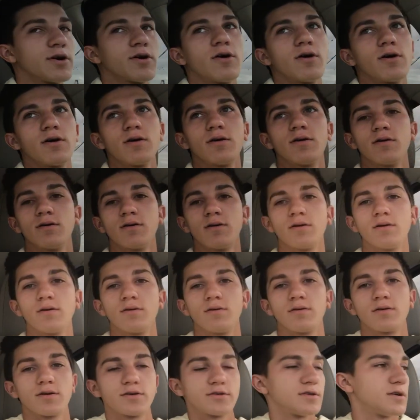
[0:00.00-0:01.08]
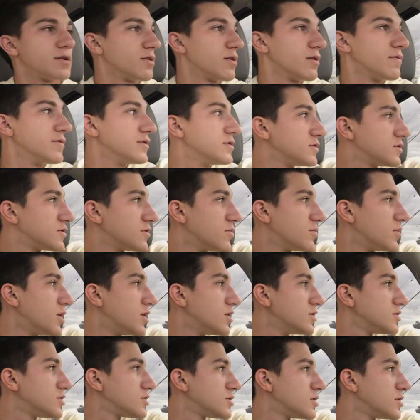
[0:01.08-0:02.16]
car because I love it so
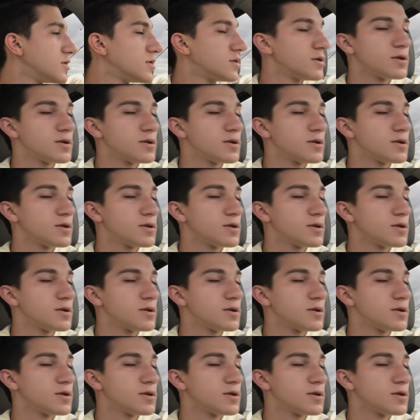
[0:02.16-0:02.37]
much.